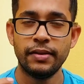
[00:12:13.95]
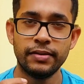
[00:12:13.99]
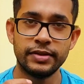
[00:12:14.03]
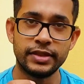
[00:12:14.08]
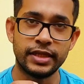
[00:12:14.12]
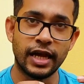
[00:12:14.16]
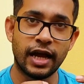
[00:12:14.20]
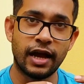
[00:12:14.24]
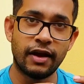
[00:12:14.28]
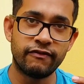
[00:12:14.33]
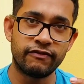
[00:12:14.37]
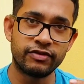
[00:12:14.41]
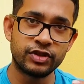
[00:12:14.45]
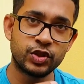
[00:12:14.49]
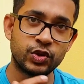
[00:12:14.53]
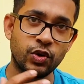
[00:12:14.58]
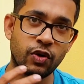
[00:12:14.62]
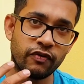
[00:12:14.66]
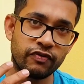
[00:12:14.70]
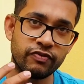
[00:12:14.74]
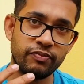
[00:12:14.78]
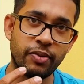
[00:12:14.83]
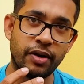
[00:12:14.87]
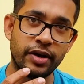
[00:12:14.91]
They have
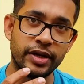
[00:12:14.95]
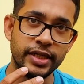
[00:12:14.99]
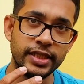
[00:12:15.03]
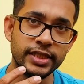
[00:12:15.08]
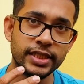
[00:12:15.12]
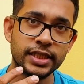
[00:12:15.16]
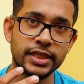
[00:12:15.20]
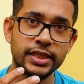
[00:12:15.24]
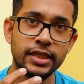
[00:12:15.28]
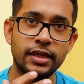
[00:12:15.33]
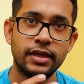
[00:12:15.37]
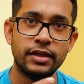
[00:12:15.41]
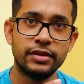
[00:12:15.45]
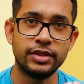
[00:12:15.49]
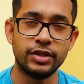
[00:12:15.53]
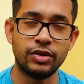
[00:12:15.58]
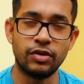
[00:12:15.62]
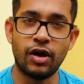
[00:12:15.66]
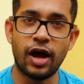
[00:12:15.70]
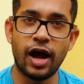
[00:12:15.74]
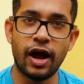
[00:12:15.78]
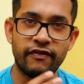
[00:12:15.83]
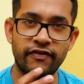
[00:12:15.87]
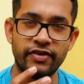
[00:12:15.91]
soft bodies, they
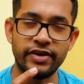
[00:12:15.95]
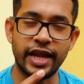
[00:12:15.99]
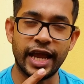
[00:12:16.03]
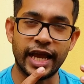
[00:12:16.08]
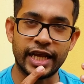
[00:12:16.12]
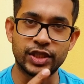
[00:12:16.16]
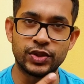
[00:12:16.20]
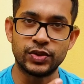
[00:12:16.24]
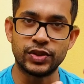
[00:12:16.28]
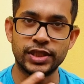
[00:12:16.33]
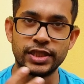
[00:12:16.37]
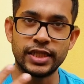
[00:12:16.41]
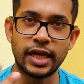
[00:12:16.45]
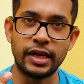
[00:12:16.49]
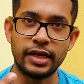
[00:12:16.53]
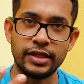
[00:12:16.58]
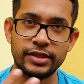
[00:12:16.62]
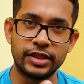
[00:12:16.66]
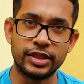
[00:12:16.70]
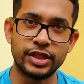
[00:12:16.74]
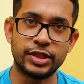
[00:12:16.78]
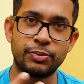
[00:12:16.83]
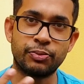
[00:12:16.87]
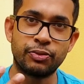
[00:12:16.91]
don't have an
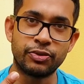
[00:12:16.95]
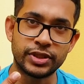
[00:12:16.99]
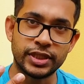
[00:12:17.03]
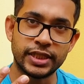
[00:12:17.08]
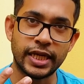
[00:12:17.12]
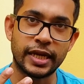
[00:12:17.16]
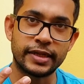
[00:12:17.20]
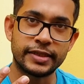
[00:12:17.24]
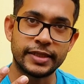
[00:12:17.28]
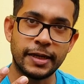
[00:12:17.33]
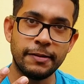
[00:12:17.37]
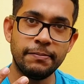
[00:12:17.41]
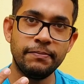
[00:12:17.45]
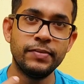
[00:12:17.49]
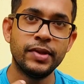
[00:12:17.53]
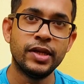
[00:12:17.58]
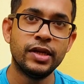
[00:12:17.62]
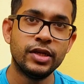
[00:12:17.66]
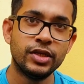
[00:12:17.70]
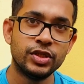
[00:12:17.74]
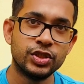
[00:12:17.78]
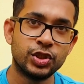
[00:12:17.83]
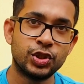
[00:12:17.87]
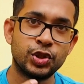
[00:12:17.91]
exoskeleton to protect them,
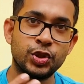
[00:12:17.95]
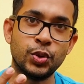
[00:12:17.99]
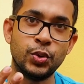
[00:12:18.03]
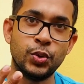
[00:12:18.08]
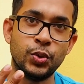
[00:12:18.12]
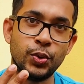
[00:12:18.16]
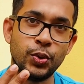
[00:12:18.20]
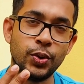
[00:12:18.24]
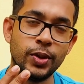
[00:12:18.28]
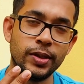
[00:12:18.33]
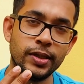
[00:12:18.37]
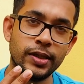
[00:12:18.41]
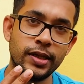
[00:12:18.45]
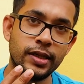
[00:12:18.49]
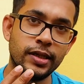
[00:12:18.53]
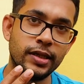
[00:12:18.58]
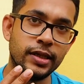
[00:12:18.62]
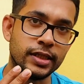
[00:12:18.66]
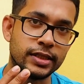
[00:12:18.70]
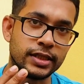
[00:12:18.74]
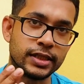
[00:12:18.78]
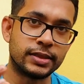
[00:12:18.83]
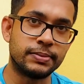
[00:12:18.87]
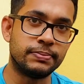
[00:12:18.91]
so
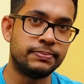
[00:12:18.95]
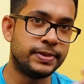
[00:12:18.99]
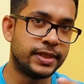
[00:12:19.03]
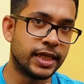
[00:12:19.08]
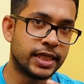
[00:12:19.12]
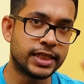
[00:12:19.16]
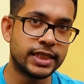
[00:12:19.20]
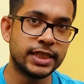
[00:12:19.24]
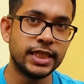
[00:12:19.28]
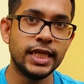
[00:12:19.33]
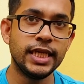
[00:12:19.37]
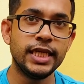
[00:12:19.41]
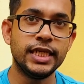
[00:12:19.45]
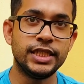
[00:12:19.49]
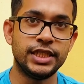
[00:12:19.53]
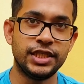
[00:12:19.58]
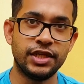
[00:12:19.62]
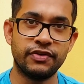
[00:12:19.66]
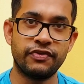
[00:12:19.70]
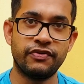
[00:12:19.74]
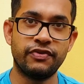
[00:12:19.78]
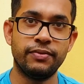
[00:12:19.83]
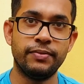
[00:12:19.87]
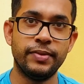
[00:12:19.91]
it's just
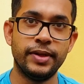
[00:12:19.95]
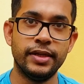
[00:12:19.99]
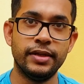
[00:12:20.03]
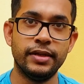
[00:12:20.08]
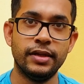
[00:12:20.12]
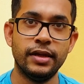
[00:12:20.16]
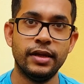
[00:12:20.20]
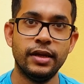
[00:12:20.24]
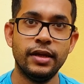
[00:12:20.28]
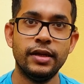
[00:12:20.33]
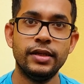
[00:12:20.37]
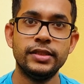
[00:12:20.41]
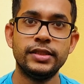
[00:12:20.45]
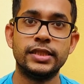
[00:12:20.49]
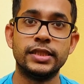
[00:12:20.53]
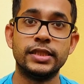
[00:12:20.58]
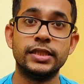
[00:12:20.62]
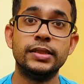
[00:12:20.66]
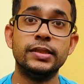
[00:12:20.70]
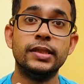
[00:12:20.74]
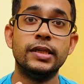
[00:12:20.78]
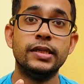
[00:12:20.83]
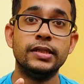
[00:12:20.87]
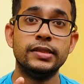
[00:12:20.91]
easier for me to
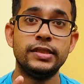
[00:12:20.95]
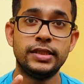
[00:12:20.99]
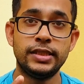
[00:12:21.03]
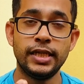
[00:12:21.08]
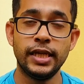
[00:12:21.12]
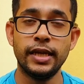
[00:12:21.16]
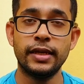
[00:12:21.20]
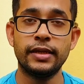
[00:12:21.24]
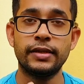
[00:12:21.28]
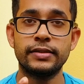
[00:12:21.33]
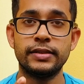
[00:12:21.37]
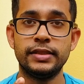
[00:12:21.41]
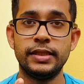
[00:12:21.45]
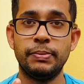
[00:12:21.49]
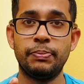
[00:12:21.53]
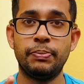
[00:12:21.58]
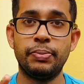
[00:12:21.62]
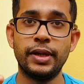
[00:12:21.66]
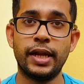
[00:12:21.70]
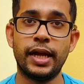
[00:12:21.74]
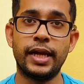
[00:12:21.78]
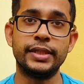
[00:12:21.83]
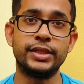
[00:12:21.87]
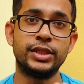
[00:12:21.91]
take the
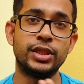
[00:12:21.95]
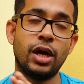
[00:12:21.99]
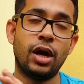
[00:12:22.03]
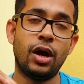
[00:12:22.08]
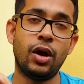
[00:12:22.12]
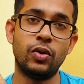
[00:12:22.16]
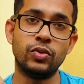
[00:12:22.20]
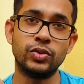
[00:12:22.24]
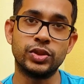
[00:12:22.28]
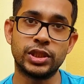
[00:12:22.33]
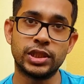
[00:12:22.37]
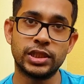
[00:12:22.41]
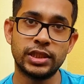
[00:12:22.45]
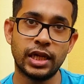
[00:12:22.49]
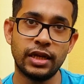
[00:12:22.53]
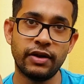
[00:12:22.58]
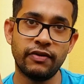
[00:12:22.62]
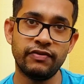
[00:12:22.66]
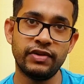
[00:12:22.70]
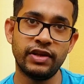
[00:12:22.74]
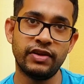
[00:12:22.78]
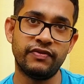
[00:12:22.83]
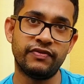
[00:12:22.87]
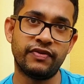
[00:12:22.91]
plant outside
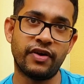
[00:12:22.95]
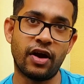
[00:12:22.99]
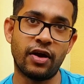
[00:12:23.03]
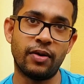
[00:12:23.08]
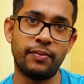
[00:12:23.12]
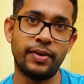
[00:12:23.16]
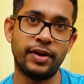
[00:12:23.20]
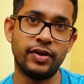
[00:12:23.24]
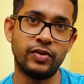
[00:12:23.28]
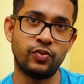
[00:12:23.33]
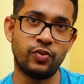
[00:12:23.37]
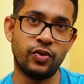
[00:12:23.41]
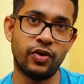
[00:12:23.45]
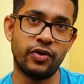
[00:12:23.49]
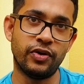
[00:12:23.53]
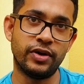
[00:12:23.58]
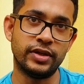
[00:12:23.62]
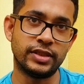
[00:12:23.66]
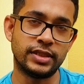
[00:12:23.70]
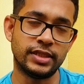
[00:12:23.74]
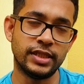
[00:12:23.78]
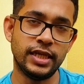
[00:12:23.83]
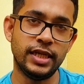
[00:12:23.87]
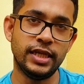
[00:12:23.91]
of the environment where
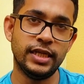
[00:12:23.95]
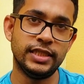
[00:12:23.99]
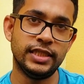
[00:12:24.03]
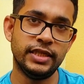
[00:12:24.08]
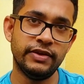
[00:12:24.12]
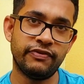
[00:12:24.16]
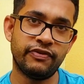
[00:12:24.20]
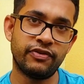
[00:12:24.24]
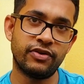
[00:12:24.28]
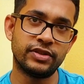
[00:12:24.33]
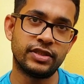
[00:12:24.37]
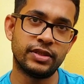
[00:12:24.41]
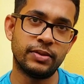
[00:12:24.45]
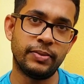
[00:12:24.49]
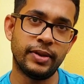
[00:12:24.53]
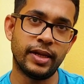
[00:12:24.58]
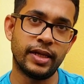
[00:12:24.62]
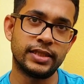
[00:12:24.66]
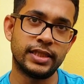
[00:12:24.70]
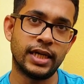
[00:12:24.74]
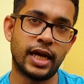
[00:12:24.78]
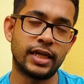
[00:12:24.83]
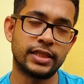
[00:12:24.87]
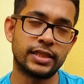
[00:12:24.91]
it's easy for it to be
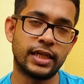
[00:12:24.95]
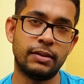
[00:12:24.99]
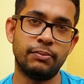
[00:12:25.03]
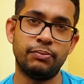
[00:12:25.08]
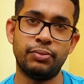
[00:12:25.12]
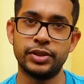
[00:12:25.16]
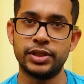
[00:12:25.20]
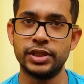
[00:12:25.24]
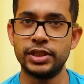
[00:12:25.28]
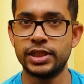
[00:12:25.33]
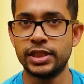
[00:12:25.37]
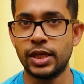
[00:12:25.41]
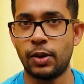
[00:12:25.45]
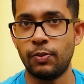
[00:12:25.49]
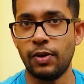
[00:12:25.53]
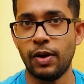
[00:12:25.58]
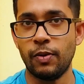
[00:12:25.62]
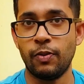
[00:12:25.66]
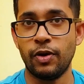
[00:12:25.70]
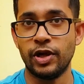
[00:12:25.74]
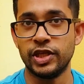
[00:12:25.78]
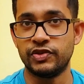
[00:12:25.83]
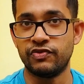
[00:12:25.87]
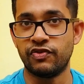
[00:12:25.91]
attacked and put it somewhere
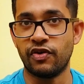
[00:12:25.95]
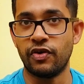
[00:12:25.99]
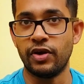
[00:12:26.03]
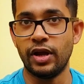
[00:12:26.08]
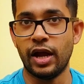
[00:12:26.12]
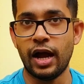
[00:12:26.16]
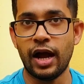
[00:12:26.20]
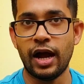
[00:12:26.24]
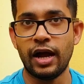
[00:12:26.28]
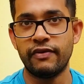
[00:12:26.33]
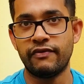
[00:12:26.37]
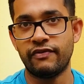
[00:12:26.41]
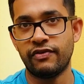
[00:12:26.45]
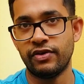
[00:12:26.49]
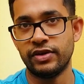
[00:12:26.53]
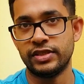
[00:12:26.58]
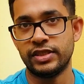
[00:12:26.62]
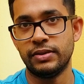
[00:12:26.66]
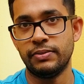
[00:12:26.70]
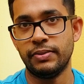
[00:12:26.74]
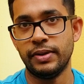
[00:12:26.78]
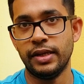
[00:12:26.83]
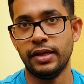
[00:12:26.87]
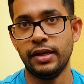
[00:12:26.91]
where it's very hard for it
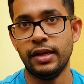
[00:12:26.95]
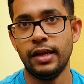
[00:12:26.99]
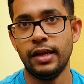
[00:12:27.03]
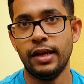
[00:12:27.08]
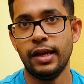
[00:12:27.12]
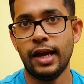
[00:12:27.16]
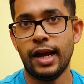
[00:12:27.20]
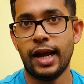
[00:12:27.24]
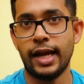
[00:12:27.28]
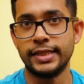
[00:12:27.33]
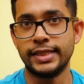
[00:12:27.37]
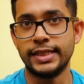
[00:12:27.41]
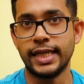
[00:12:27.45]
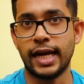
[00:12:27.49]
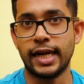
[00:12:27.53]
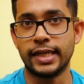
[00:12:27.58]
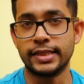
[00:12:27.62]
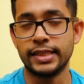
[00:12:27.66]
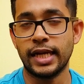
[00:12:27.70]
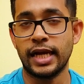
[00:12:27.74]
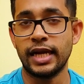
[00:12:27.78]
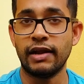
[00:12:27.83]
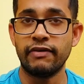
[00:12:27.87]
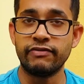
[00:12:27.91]
to be attacked.
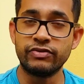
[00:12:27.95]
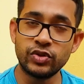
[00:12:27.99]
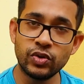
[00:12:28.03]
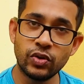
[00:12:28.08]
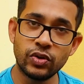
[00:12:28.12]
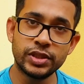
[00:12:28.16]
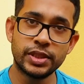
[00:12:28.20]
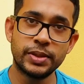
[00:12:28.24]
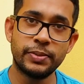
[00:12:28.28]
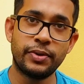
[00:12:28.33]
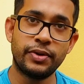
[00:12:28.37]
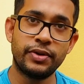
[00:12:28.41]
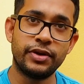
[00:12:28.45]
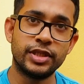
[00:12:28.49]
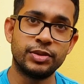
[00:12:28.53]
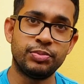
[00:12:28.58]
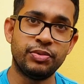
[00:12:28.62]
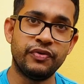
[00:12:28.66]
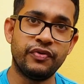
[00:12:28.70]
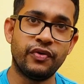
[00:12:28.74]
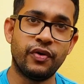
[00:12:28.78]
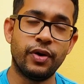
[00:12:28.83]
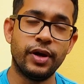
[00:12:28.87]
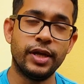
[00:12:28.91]
And I've talked about this
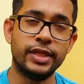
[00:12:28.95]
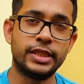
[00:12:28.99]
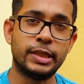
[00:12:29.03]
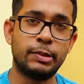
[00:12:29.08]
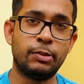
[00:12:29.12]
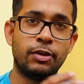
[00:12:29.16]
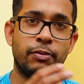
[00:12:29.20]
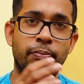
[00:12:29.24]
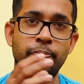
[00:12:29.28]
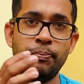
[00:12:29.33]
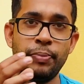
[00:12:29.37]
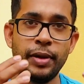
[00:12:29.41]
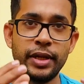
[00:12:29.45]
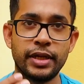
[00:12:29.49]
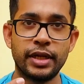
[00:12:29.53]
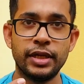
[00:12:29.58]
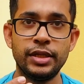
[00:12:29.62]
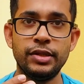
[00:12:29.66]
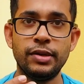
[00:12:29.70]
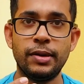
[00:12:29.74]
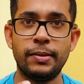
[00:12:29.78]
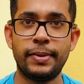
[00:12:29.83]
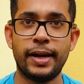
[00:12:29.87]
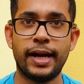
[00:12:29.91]
before. It's about picking
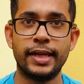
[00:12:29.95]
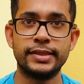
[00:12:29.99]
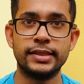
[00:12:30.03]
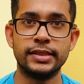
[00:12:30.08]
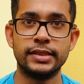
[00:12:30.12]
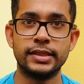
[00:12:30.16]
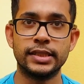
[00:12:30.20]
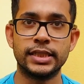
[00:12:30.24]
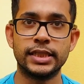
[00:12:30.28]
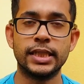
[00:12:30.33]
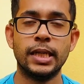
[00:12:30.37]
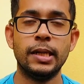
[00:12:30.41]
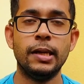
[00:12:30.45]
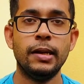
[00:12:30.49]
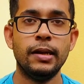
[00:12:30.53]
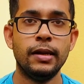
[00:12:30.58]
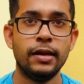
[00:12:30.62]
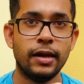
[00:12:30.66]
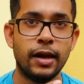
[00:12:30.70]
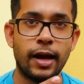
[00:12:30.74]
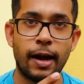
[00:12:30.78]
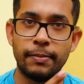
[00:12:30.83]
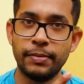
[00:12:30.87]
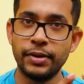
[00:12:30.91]
your battles.
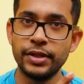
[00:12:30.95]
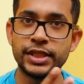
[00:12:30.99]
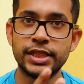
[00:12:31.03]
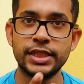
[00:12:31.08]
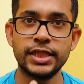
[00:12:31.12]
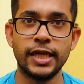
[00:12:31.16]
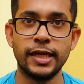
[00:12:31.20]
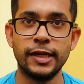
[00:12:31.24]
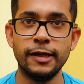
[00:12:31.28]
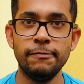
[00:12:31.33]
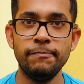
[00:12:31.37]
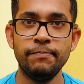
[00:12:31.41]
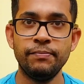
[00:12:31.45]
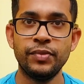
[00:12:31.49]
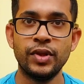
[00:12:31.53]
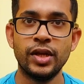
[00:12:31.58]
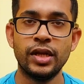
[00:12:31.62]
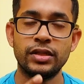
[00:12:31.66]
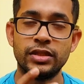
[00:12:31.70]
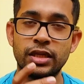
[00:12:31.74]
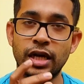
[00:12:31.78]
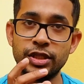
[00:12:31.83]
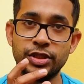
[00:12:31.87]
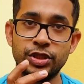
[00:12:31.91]
I'm not saying
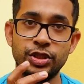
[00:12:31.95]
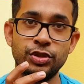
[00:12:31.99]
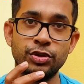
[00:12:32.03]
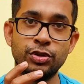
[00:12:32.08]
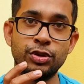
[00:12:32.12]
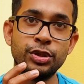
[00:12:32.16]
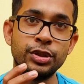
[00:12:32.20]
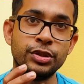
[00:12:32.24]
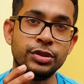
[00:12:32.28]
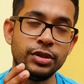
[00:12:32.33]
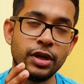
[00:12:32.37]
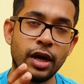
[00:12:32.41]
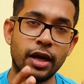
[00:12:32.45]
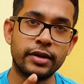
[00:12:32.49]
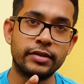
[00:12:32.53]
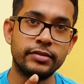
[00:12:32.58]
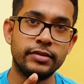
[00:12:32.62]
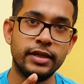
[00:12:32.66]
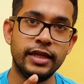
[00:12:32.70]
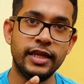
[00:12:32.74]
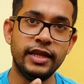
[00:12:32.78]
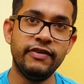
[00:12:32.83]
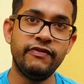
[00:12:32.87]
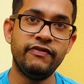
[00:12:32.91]
that you could not
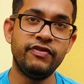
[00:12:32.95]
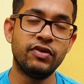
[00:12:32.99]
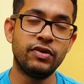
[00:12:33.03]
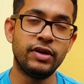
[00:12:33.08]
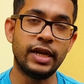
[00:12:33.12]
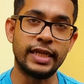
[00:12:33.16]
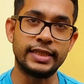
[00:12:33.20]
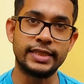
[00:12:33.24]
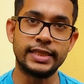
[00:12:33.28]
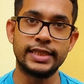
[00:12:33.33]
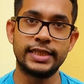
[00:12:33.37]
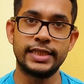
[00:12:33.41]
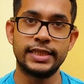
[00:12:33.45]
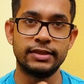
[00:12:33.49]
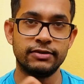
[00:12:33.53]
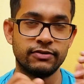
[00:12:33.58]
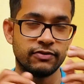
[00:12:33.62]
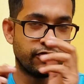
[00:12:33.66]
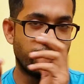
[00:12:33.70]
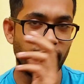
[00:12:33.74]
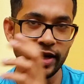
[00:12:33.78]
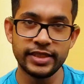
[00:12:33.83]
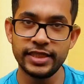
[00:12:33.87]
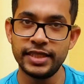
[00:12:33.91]
leave your lettuce
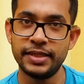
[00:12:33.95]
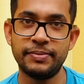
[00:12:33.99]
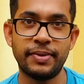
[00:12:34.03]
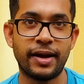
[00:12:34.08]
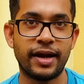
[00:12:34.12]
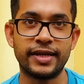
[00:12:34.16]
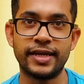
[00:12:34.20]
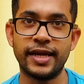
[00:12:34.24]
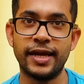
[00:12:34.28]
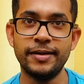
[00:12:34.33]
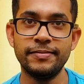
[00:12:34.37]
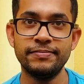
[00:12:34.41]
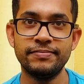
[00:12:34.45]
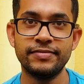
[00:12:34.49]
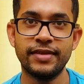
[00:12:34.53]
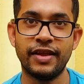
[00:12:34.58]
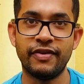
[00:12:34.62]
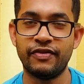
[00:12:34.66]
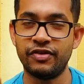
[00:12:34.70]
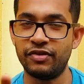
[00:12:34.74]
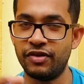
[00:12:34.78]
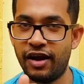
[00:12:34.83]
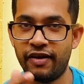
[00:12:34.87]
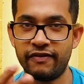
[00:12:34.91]
right in the backyard if
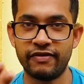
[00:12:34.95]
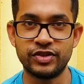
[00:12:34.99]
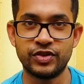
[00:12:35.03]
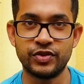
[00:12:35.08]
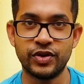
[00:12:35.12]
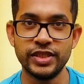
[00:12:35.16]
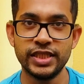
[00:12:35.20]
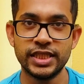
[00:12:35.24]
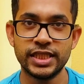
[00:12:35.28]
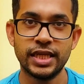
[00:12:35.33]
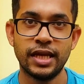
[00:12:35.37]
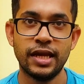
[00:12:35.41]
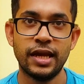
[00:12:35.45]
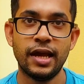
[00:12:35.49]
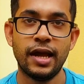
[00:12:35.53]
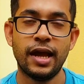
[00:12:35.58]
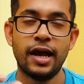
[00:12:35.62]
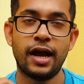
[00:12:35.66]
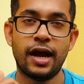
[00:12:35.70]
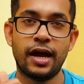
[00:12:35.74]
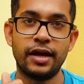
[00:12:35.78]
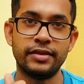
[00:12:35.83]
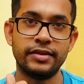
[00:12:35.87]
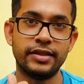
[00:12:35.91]
you don't have a choice,
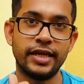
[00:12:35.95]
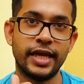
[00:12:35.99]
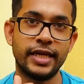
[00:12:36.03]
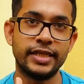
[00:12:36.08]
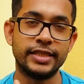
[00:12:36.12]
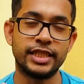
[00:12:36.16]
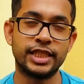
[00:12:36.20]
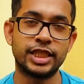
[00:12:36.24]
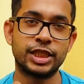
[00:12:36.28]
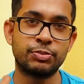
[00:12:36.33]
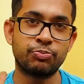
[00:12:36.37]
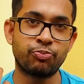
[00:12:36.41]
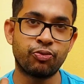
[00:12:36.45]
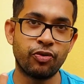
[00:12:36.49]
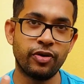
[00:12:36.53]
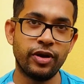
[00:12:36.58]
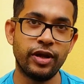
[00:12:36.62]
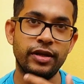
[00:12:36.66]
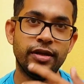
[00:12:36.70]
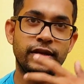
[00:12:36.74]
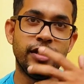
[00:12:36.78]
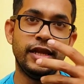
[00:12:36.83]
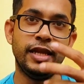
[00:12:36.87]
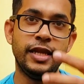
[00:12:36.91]
and then spray
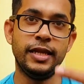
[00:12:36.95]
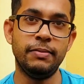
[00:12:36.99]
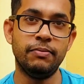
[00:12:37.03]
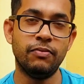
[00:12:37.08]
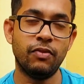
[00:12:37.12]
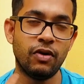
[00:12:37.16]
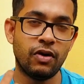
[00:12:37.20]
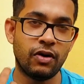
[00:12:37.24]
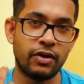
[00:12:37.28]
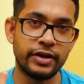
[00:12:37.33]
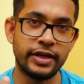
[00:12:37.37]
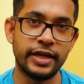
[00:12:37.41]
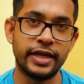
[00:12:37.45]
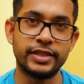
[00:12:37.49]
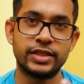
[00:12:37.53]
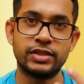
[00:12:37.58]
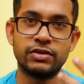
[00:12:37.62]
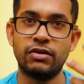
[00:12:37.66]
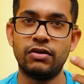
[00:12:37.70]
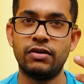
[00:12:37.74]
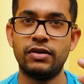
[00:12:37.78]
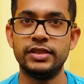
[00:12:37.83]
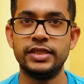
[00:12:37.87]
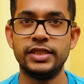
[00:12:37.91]
neem on it
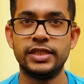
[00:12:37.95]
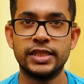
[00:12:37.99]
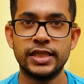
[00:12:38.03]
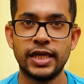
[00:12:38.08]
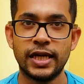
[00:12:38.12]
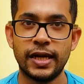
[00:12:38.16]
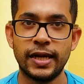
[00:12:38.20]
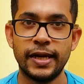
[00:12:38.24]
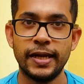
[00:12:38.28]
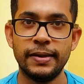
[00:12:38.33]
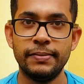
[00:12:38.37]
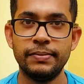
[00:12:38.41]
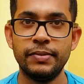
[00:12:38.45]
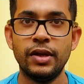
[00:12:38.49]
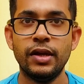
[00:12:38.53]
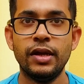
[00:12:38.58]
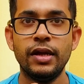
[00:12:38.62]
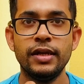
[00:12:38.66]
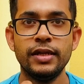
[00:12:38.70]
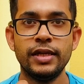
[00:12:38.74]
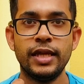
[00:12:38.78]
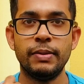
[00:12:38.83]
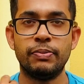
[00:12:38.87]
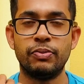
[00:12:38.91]
all the time,
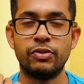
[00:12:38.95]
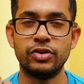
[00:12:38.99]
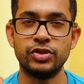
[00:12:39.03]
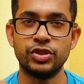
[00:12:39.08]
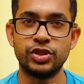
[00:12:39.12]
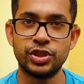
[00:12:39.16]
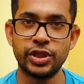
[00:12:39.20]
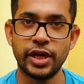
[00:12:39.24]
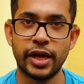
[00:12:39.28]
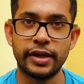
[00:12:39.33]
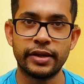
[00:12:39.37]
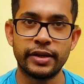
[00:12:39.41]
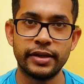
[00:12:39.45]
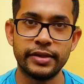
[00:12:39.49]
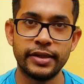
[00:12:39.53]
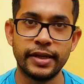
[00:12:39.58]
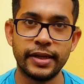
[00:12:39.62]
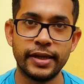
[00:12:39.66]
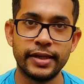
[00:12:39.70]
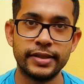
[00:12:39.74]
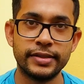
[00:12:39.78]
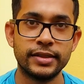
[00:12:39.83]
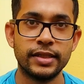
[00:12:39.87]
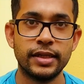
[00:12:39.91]
keep on checking
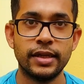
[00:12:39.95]
it,